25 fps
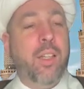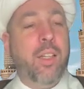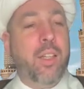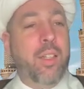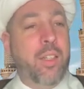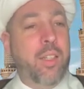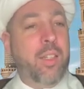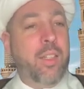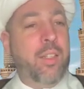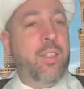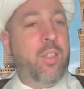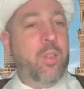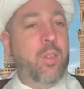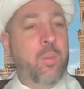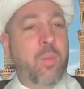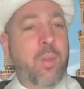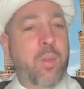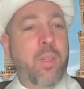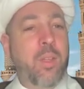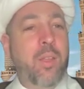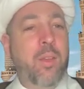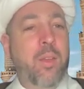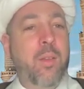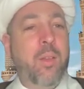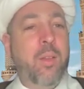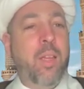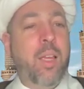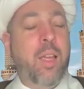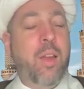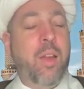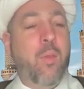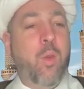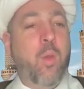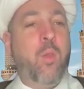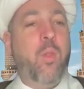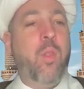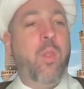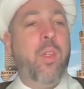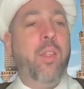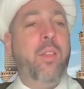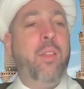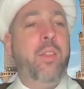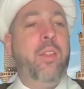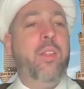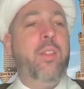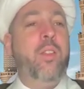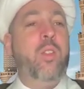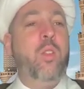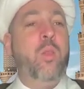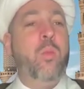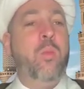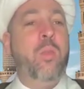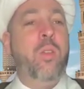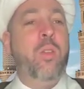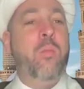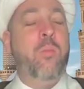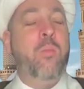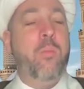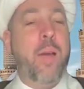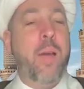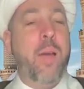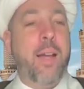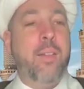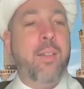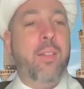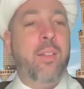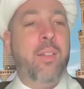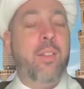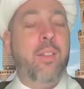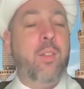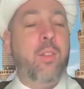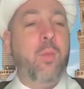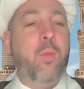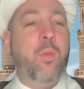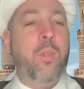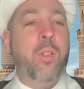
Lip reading: Everything needs to be balanced.